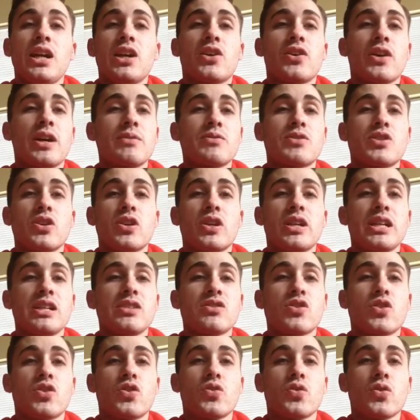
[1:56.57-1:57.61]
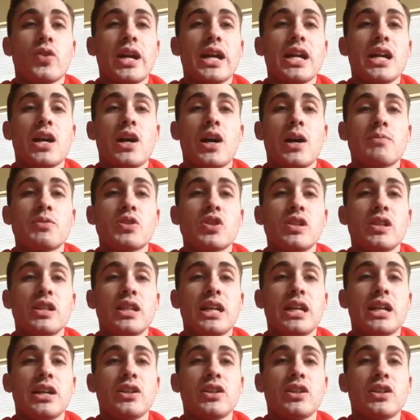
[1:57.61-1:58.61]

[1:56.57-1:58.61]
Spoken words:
Ground turkey is a great option there.